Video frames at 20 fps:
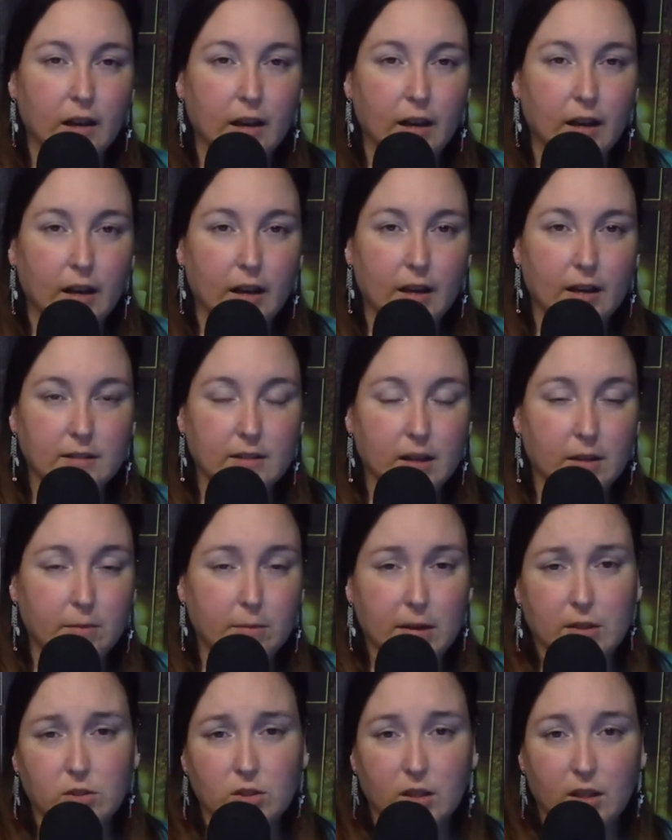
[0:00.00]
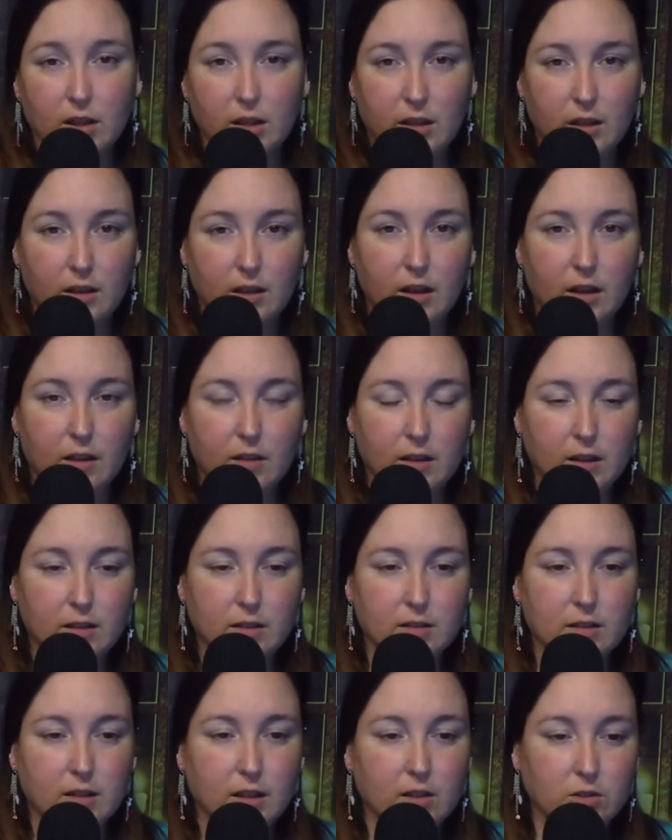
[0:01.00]
as I imagine any death
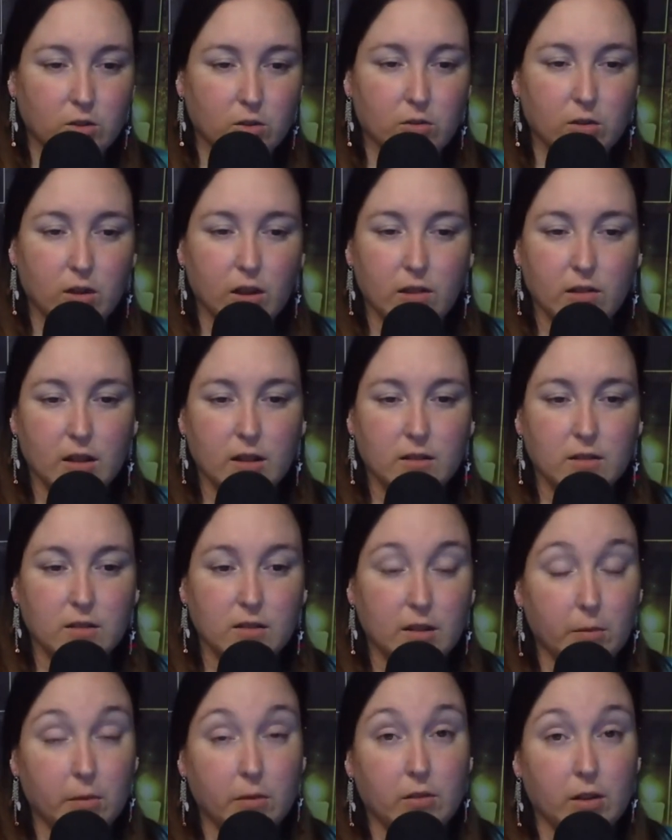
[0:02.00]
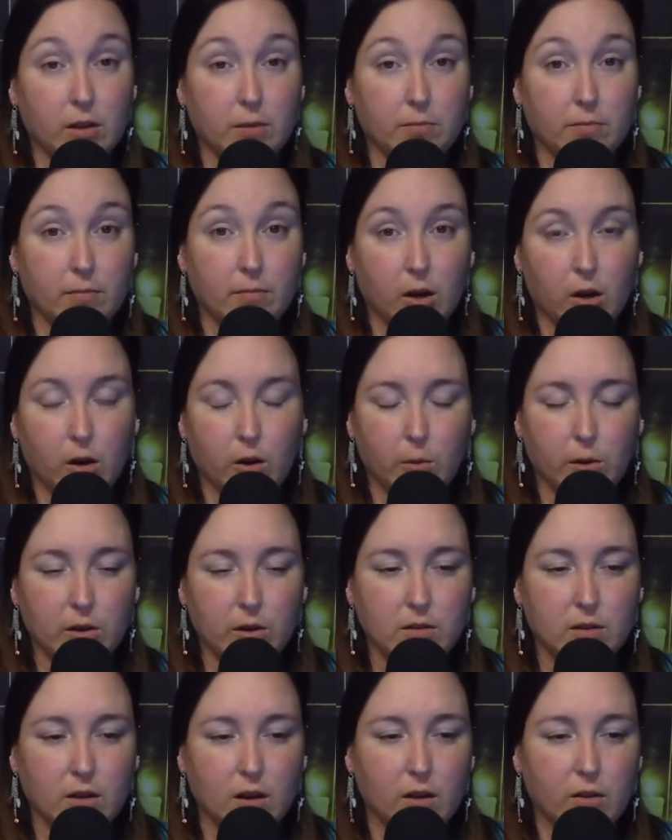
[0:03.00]
cases, I do think that some of them are worse
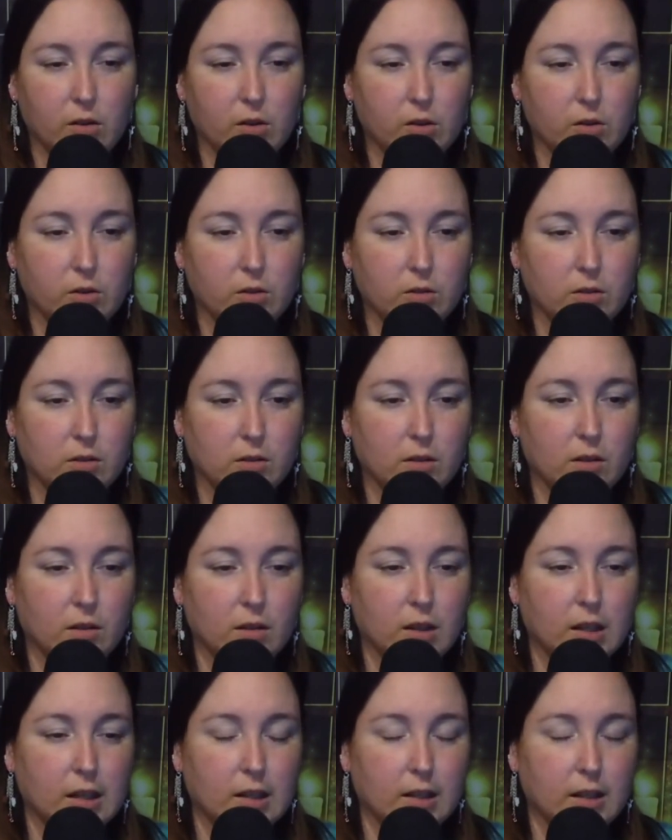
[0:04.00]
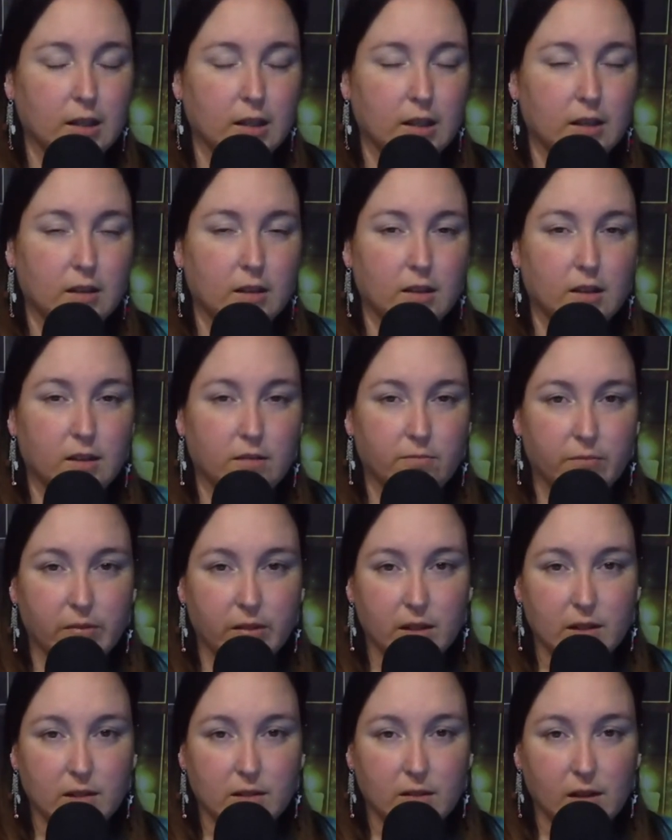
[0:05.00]
than others in
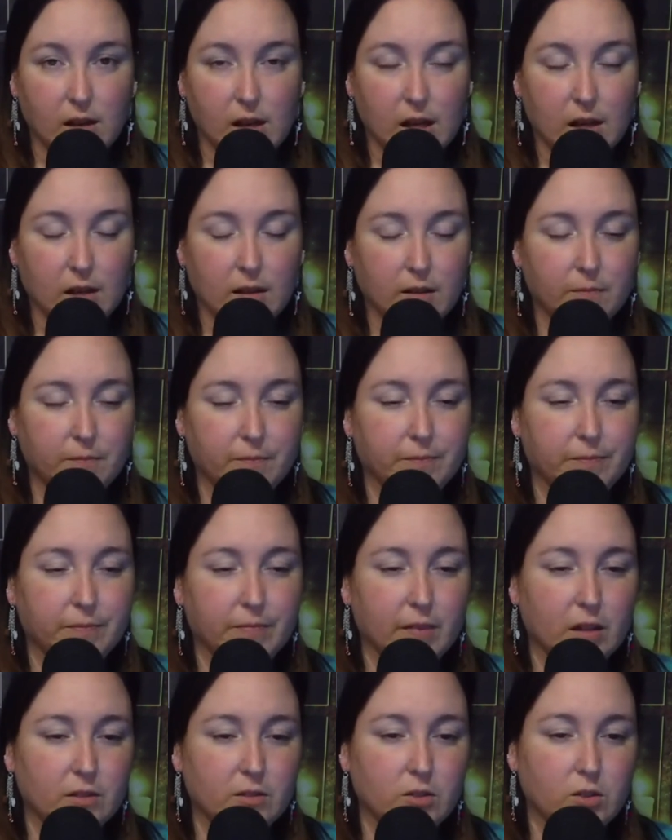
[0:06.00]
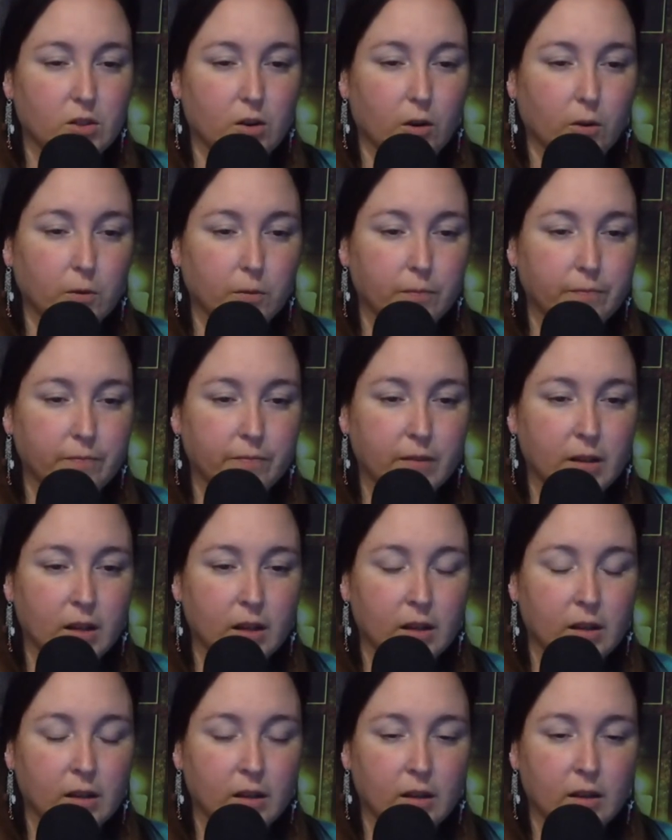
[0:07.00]
the scene. So,
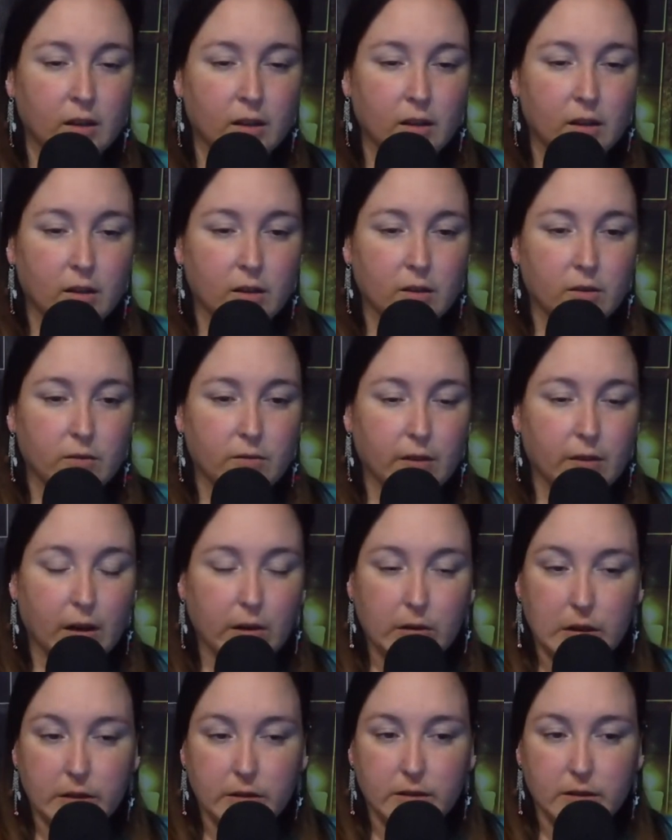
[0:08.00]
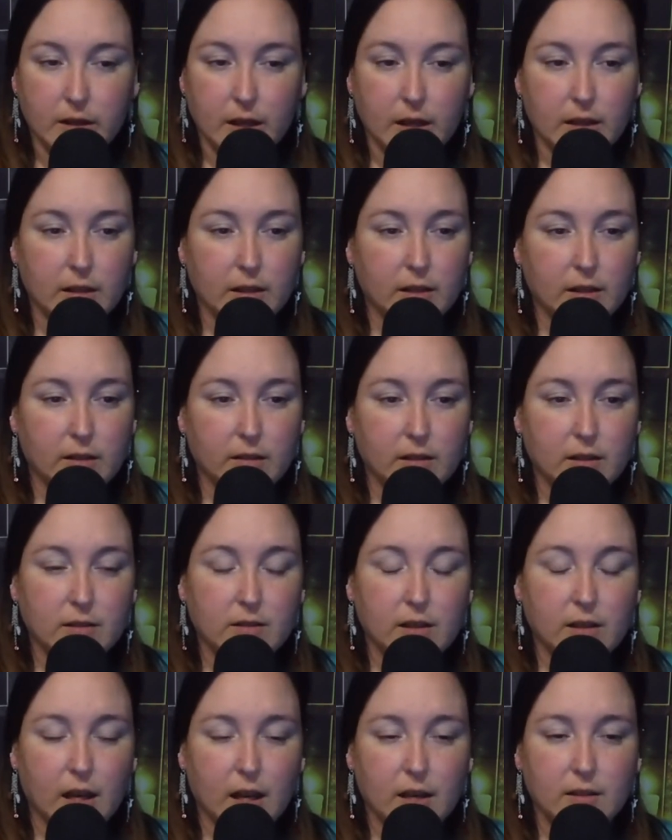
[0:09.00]
Fowler said, "This
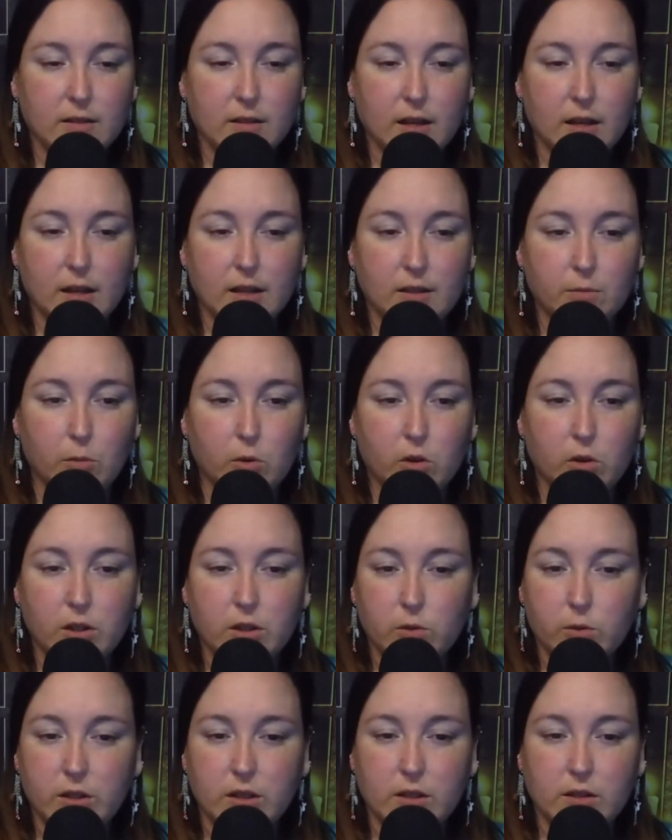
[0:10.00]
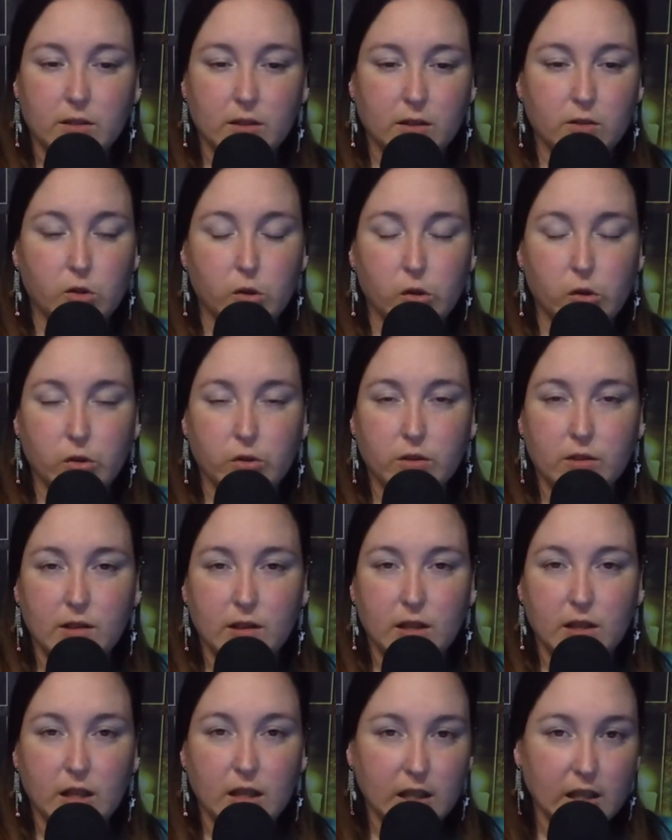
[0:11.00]
case has more twists and turns than
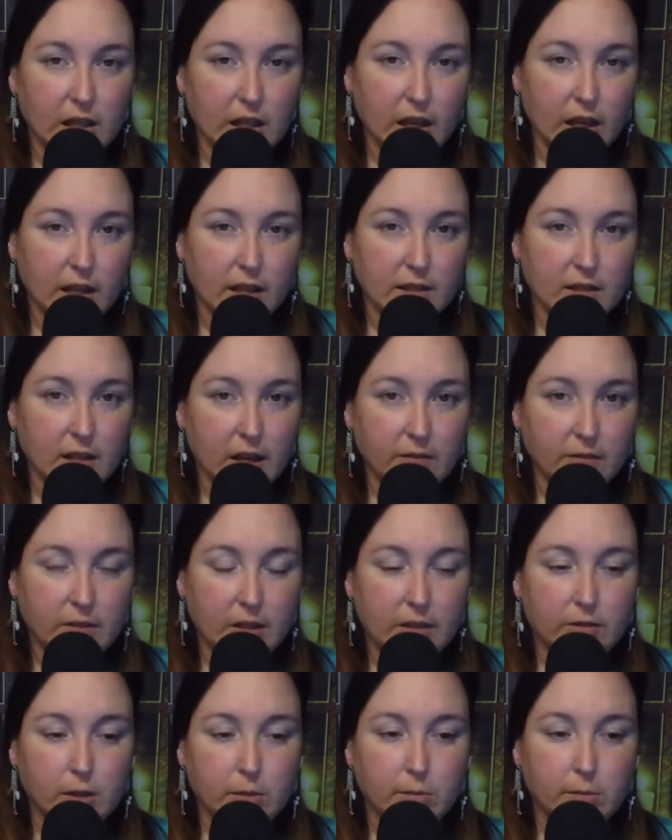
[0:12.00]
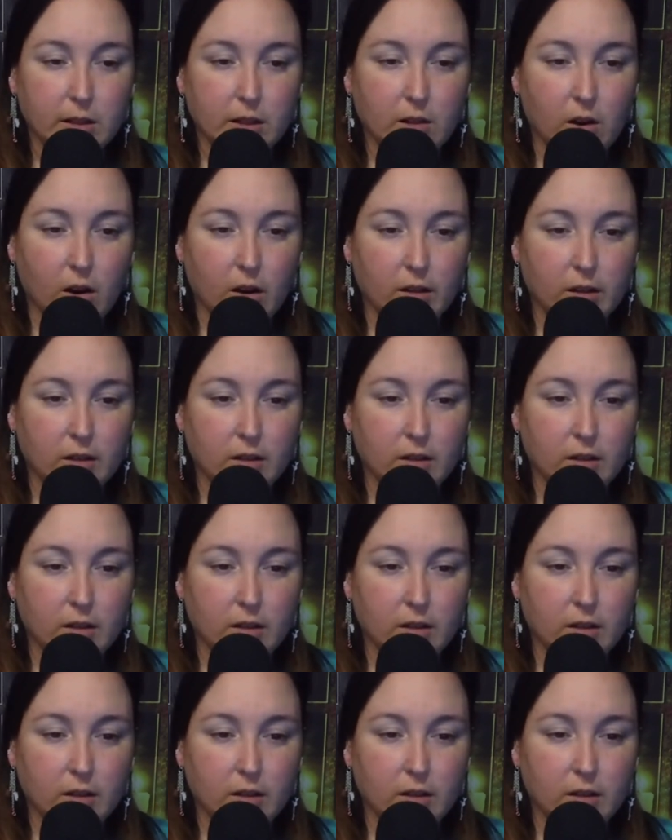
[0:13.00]
any case I've ever been on.